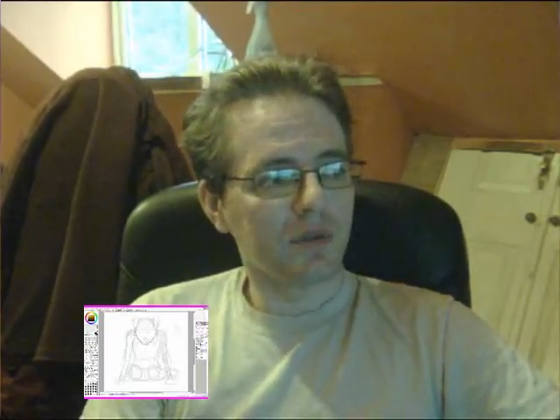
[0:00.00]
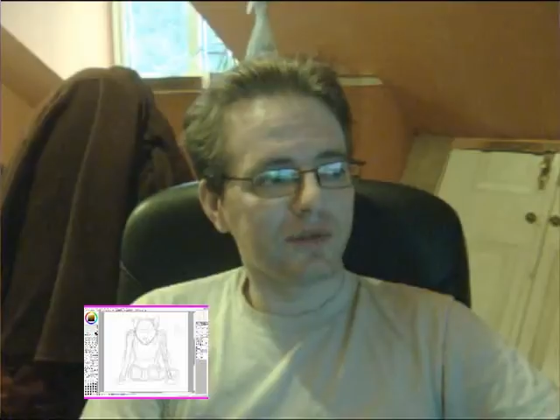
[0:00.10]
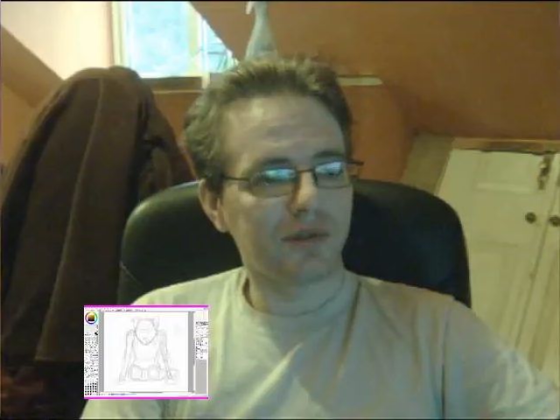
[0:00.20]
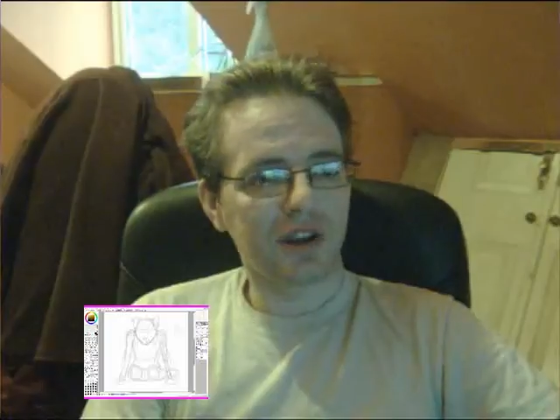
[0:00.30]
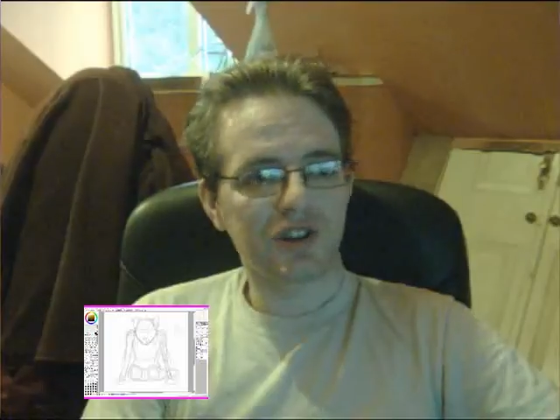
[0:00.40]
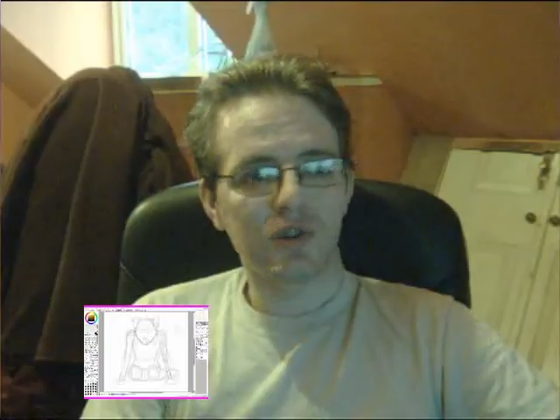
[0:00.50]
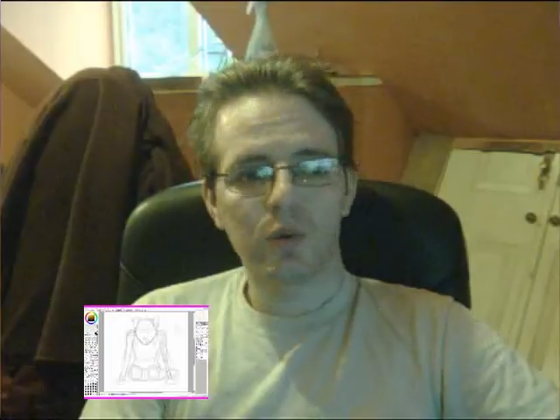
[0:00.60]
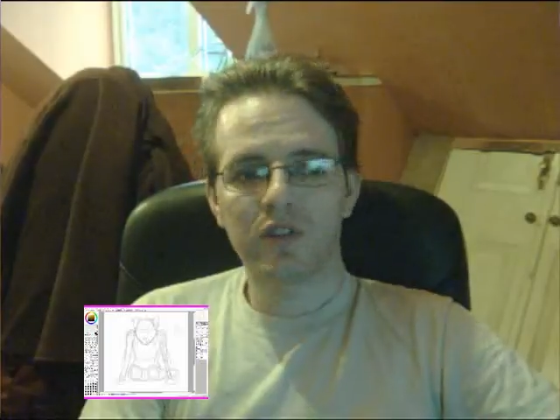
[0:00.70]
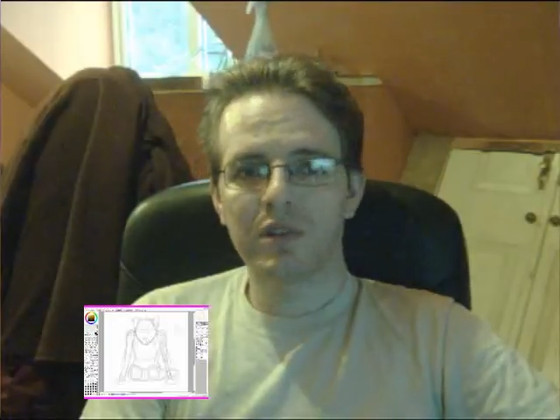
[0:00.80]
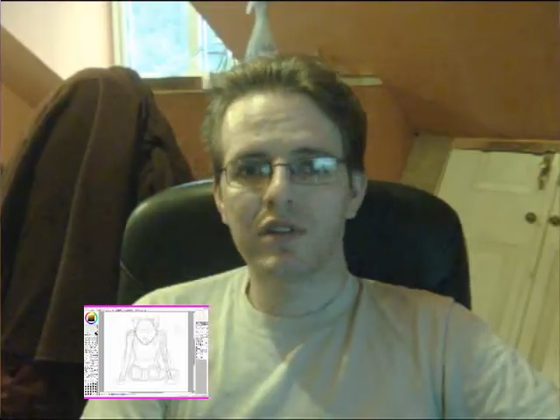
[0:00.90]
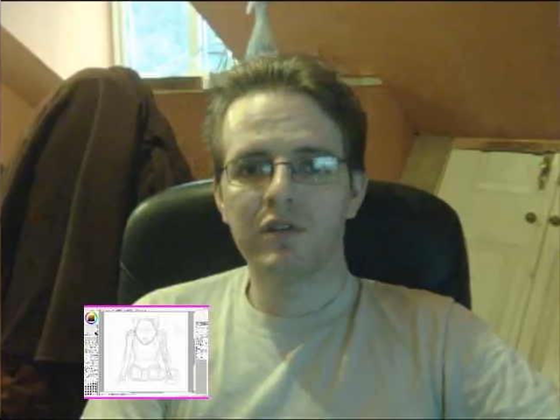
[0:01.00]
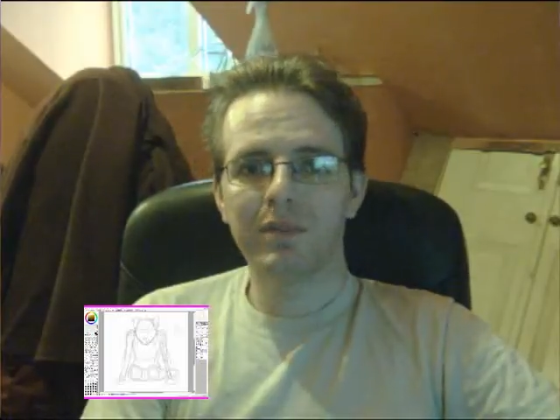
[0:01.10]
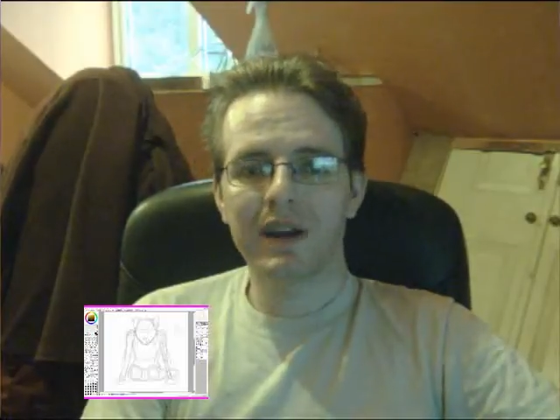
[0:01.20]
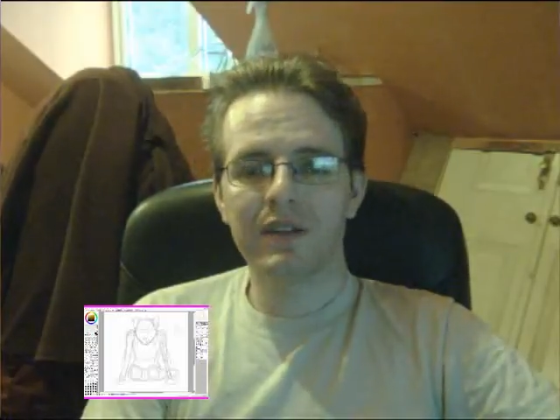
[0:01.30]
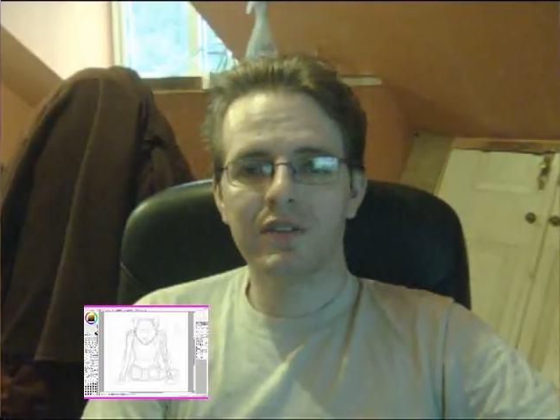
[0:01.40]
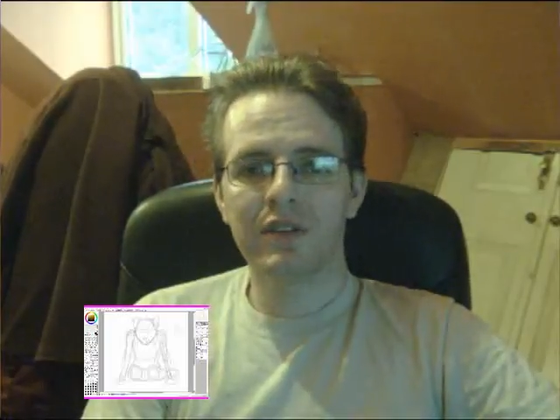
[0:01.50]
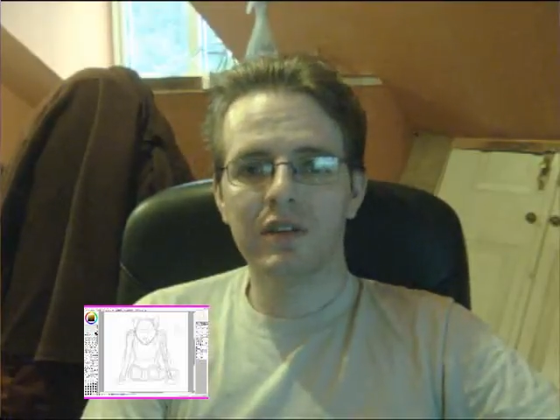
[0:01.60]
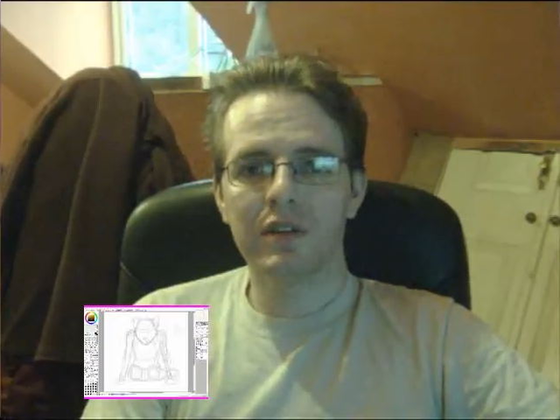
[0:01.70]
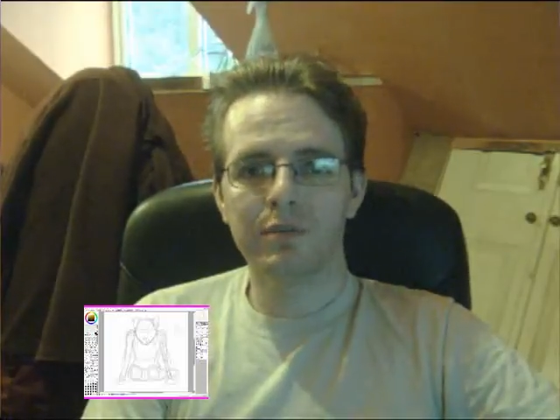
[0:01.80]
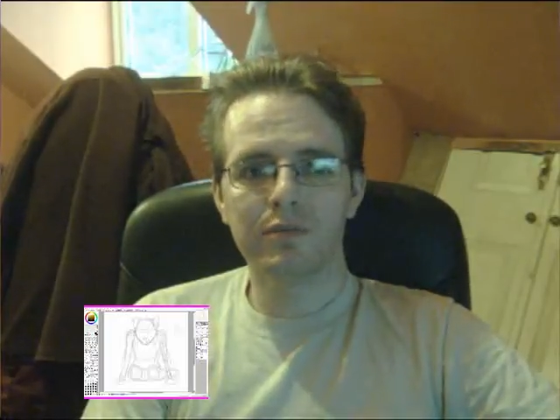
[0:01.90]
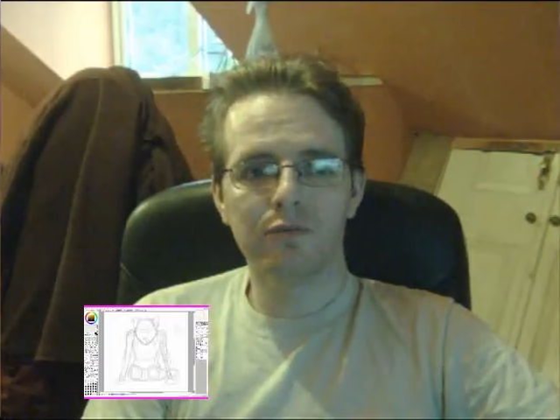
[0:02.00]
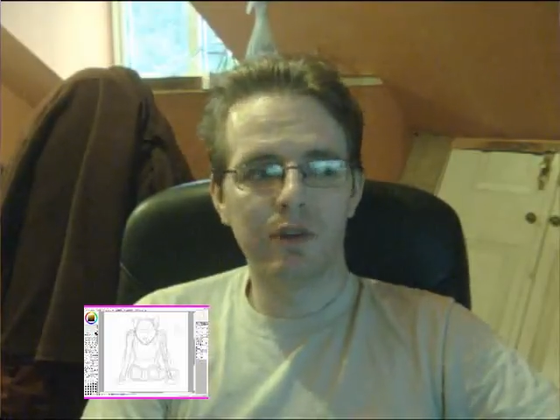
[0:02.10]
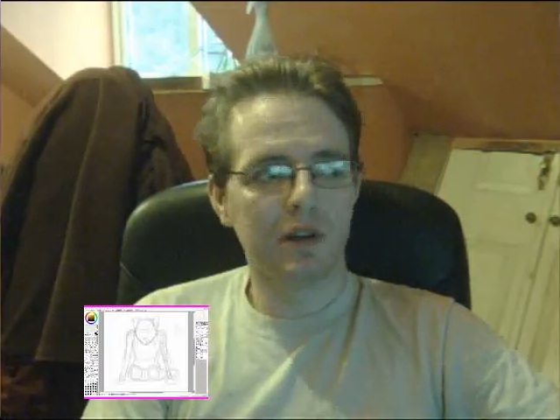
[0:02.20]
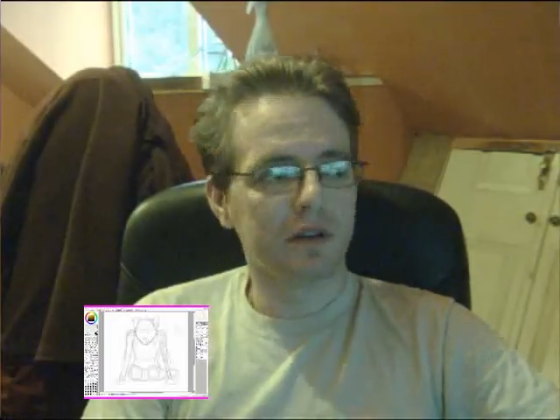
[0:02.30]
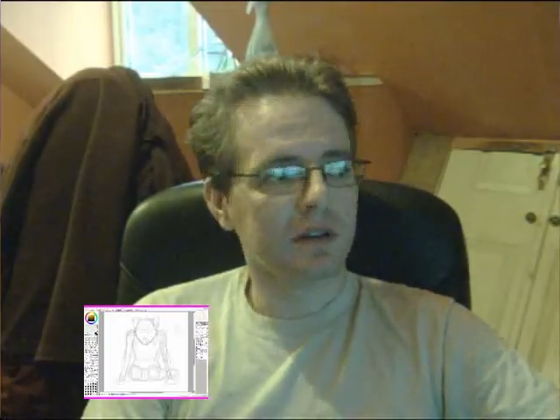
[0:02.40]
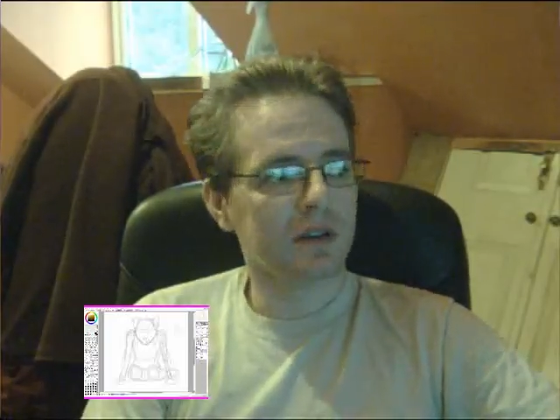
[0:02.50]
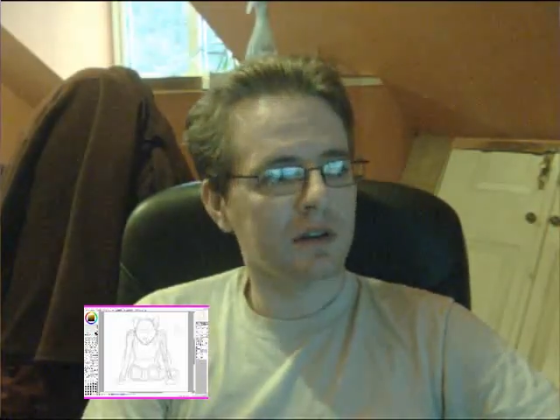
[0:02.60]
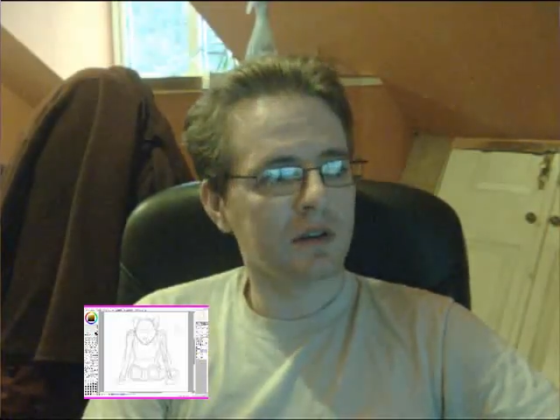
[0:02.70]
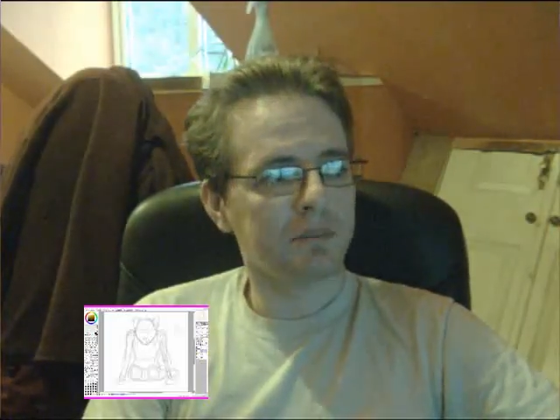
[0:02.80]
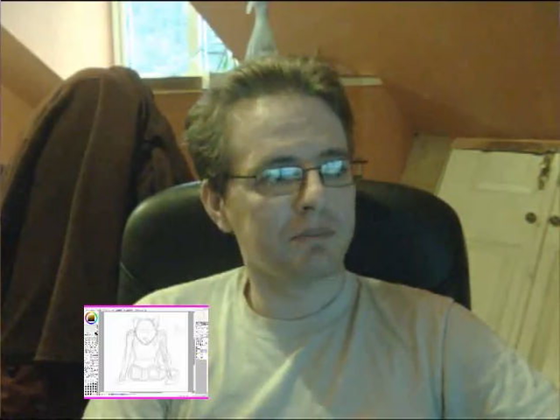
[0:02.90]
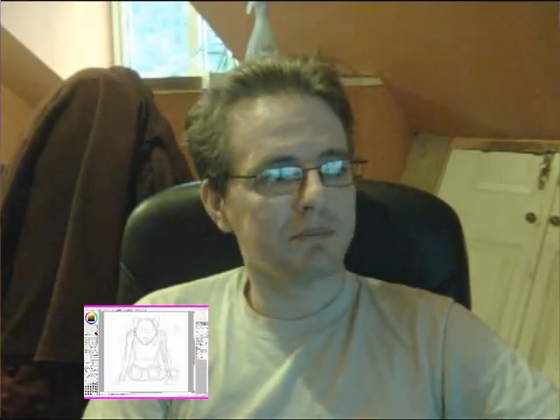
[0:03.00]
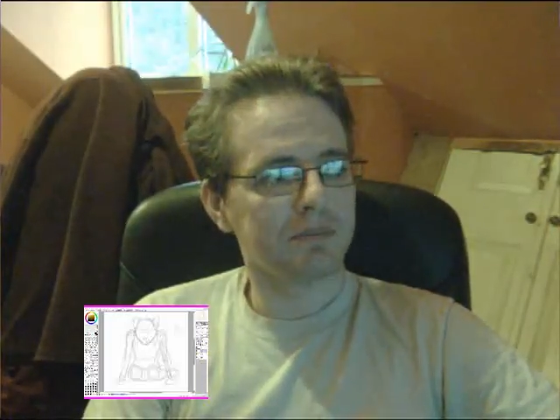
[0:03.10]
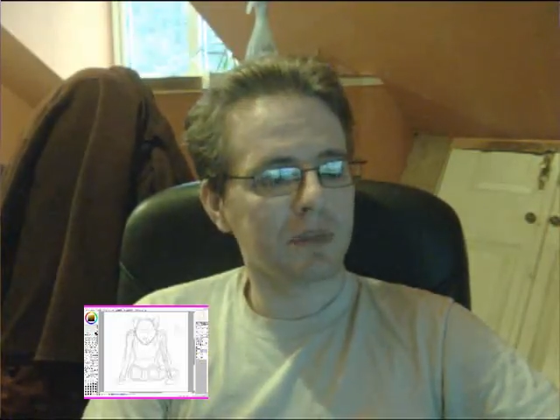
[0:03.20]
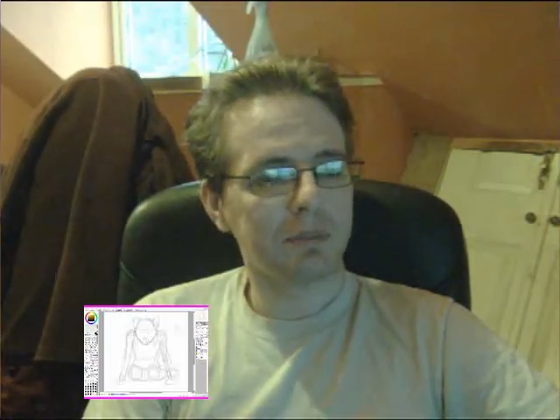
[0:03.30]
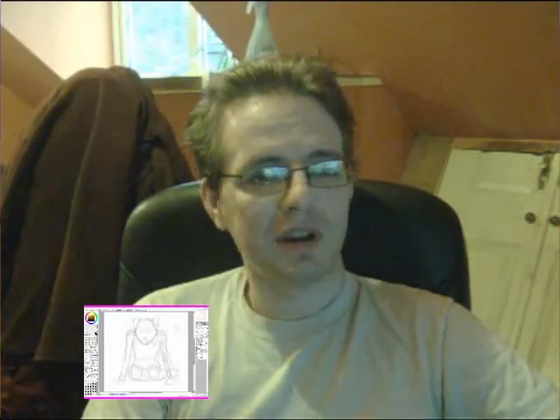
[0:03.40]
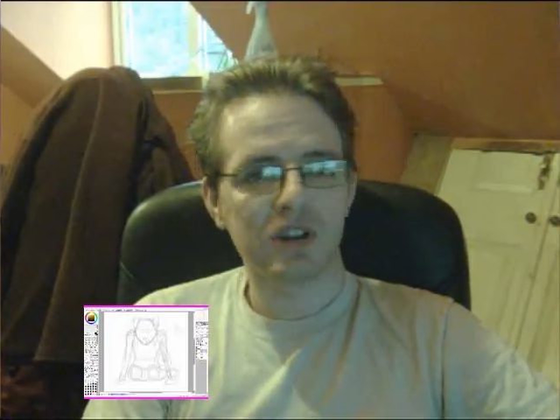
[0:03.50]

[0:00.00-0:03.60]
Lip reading: So I'm sort of crash coursing myself back into relearning